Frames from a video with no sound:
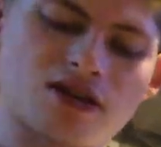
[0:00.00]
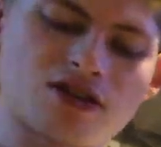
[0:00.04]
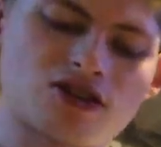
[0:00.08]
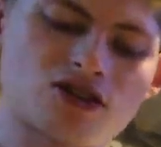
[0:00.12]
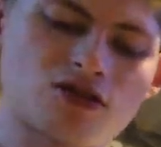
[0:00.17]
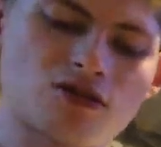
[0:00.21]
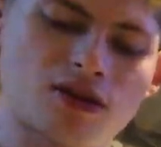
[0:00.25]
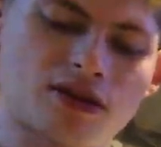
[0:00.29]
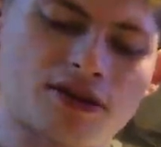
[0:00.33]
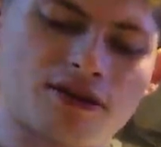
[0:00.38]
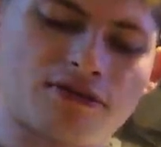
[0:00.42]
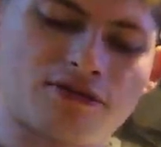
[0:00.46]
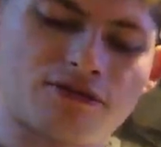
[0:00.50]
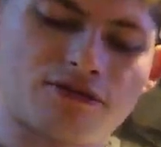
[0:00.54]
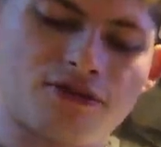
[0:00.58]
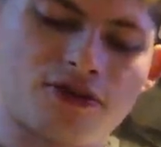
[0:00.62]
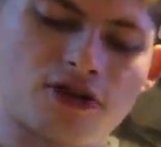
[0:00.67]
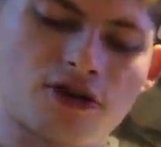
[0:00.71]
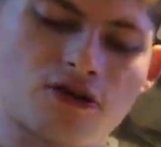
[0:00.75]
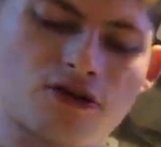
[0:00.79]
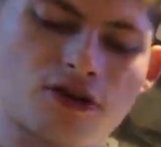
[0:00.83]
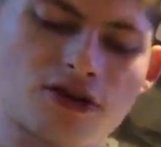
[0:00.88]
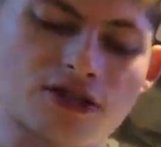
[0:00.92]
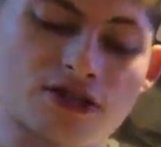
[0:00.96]
do like the
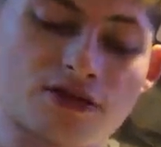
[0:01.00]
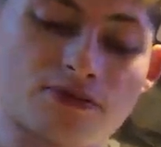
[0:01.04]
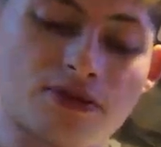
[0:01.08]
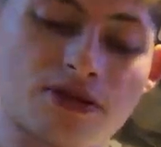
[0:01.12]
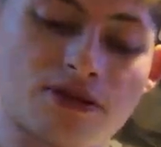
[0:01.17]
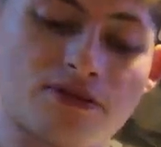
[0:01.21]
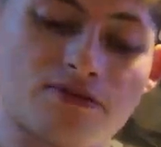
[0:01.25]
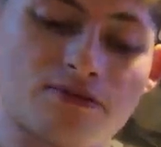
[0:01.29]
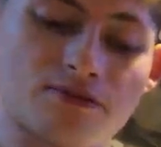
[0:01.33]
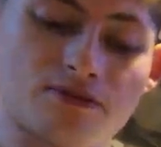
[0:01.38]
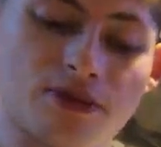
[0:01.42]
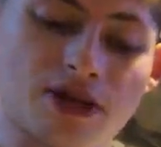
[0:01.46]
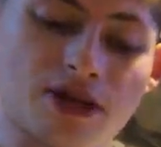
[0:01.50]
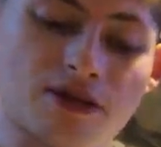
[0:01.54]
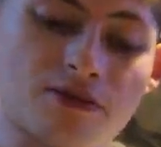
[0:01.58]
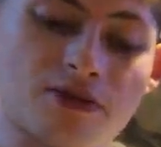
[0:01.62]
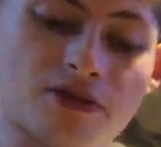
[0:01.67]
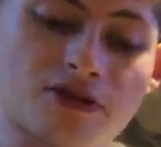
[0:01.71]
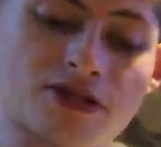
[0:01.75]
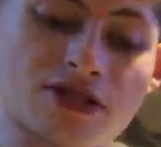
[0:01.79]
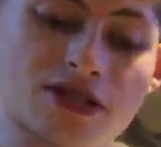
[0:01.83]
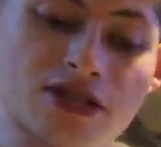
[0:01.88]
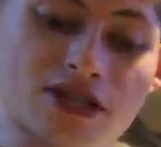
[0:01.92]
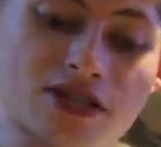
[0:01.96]
Furies, and I've been making my
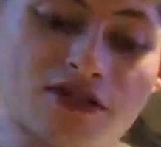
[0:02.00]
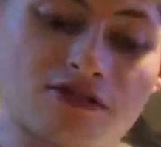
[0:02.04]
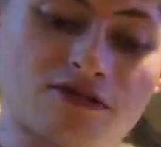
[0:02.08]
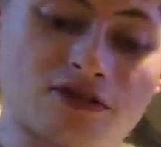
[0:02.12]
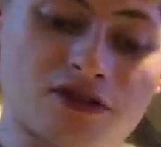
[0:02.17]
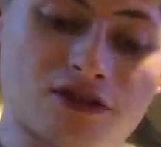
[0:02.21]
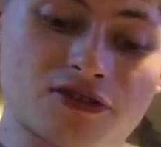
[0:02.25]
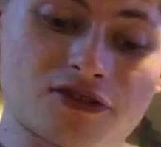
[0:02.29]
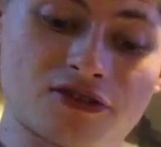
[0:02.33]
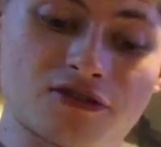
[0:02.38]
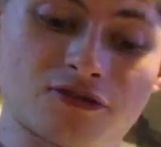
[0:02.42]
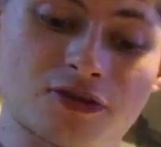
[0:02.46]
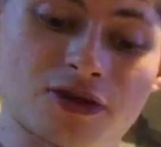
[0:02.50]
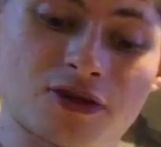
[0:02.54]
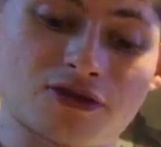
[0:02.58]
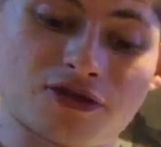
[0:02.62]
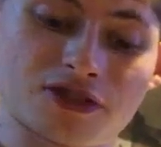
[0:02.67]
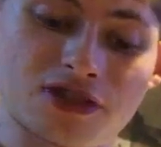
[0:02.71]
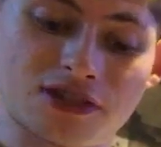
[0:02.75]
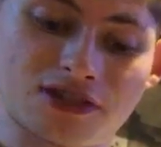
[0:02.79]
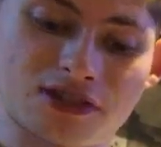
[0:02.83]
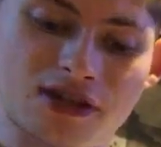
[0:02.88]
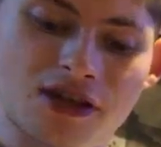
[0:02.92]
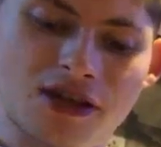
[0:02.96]
own Slanesh Furies as well.
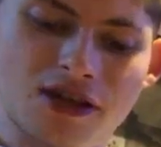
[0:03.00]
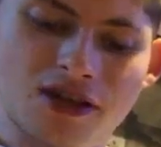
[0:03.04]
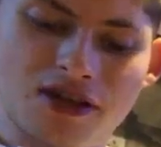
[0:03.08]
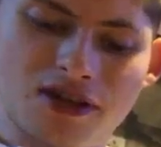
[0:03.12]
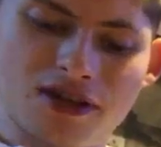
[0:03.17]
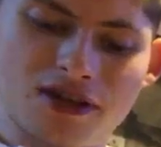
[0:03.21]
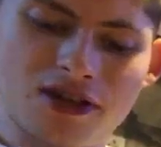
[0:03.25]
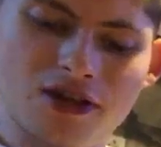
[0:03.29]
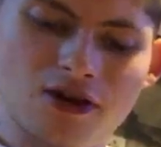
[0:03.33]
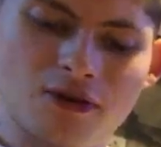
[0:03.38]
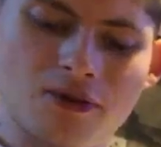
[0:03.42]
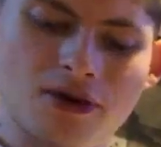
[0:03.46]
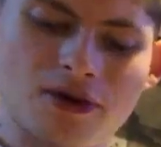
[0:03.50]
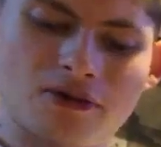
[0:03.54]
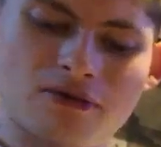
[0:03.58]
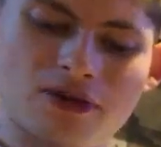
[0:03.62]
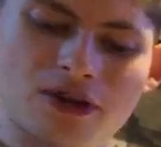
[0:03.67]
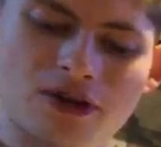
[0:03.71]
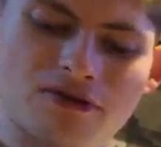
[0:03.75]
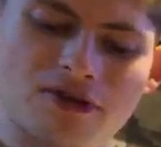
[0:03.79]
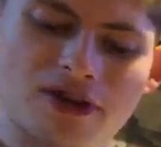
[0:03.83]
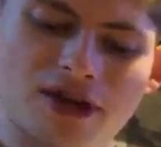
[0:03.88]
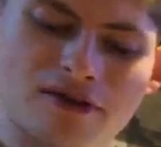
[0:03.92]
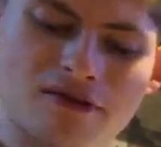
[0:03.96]
So that's a little bit of
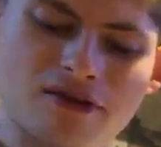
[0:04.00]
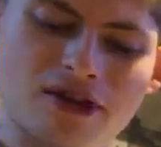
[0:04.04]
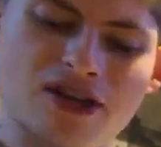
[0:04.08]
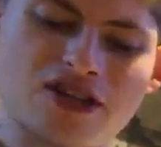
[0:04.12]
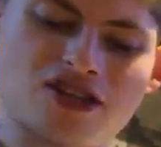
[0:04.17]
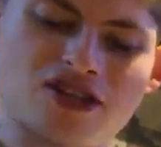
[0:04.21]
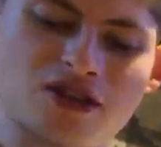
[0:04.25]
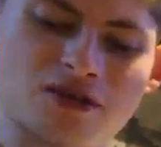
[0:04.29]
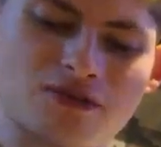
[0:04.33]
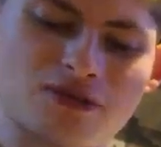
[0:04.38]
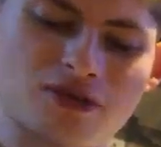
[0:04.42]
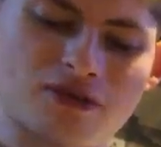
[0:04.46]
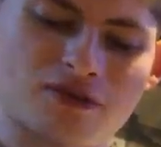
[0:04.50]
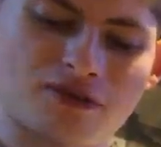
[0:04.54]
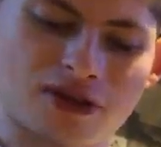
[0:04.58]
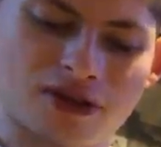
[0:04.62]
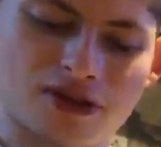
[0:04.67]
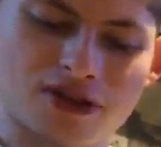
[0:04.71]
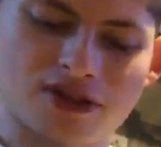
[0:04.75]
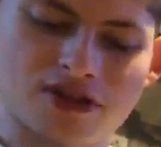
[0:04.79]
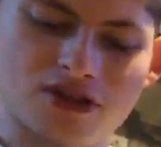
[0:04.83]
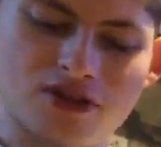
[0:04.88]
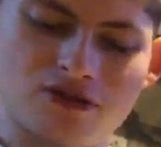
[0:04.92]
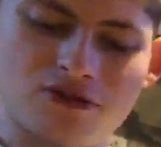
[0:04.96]
love-hate relationship to the fact
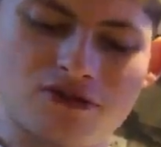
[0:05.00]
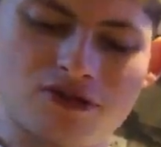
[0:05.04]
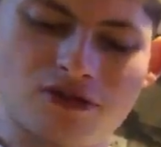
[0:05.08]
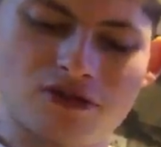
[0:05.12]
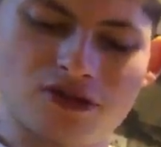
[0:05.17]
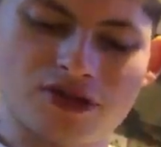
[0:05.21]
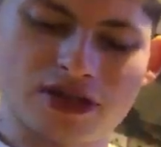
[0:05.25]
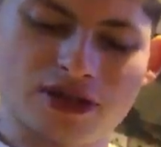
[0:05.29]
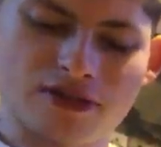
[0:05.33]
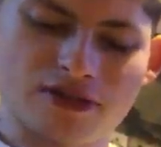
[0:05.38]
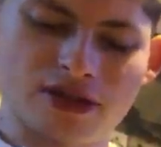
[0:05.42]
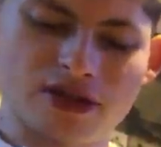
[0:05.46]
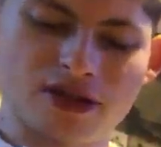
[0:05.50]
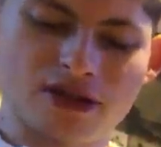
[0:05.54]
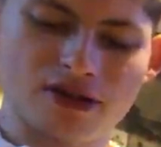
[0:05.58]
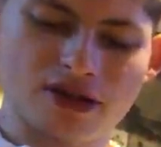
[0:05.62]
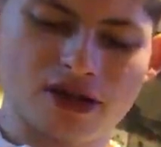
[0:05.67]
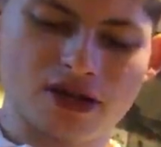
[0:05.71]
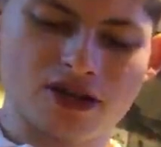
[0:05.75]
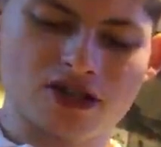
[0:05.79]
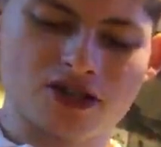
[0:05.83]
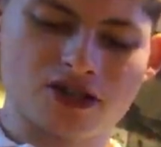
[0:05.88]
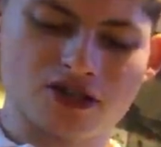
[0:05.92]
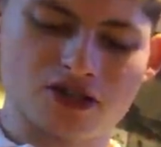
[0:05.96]
there's new Furies out
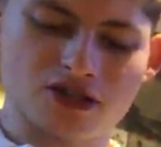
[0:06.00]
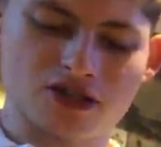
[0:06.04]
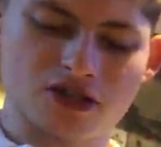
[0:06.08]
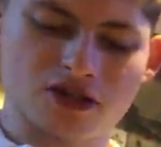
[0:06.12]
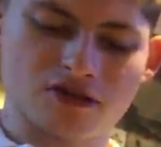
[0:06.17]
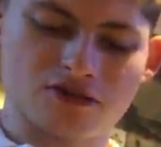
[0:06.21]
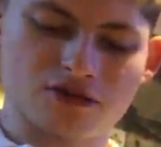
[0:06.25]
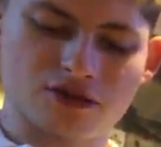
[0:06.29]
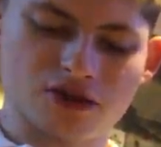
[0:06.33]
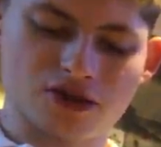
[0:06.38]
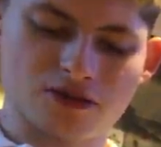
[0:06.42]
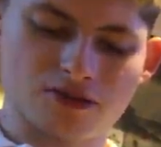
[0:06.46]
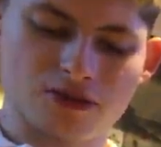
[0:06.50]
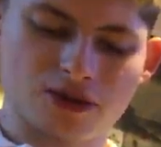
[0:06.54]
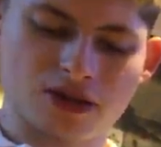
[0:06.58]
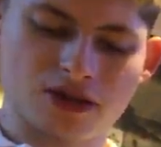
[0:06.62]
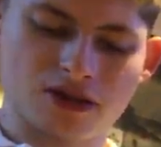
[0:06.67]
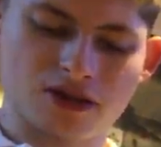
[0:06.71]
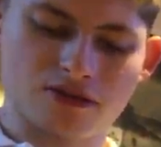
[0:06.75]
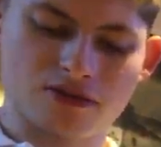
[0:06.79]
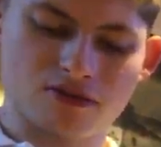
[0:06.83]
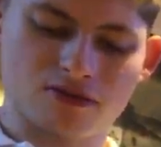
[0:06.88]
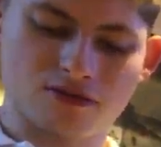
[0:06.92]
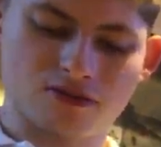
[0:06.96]
there, just after I
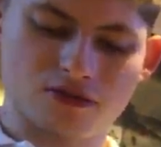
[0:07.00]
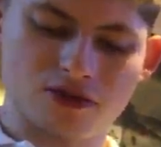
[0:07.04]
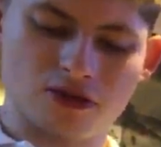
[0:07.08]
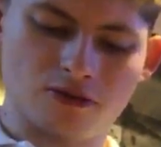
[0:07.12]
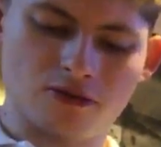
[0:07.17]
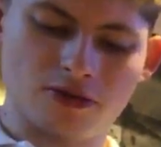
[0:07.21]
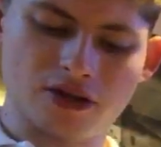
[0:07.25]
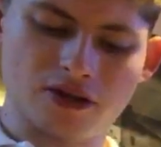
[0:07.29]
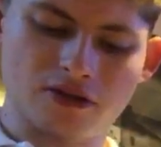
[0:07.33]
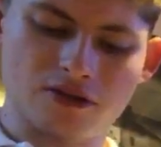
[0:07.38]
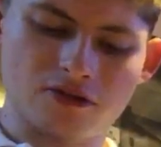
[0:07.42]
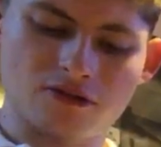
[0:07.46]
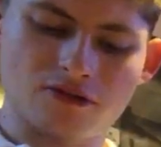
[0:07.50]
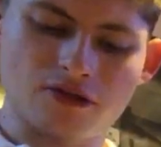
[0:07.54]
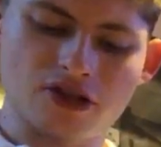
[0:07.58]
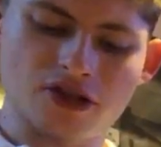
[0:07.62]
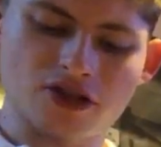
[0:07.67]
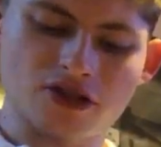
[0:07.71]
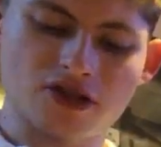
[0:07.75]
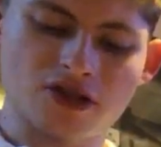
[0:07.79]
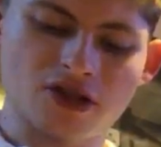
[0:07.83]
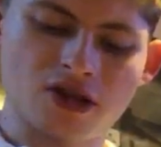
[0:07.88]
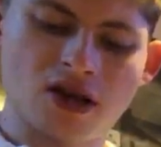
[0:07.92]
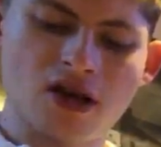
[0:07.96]
spend a lot of money on
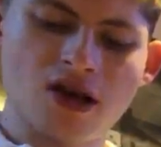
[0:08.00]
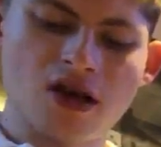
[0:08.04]
conversions.